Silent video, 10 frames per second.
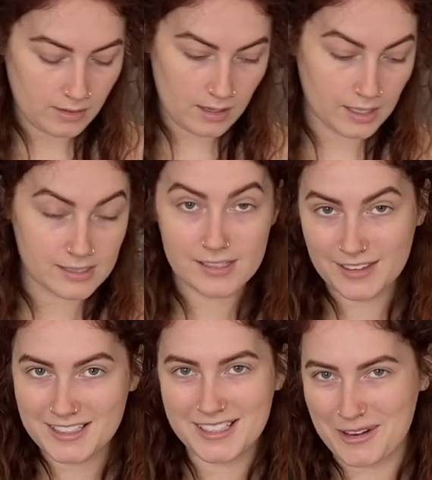because
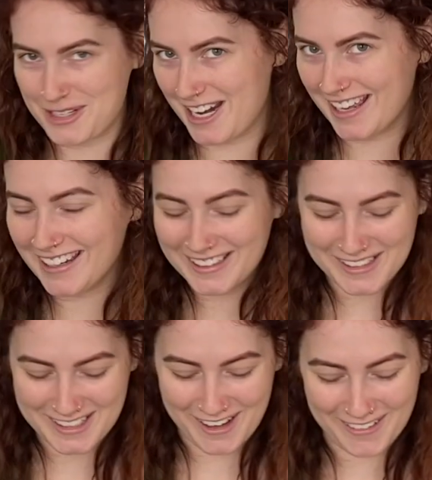this is how she did it.
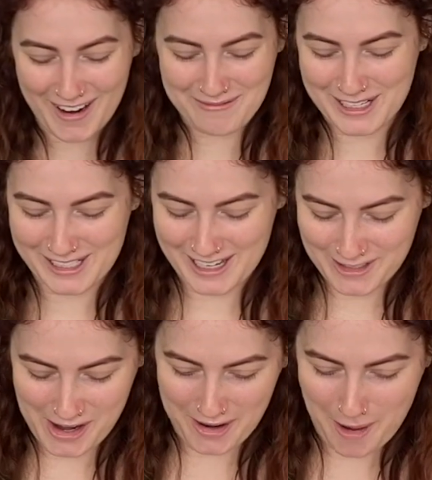So I'm just gonna
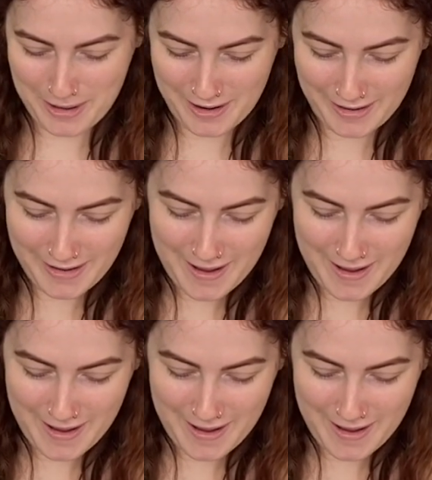try and copy her.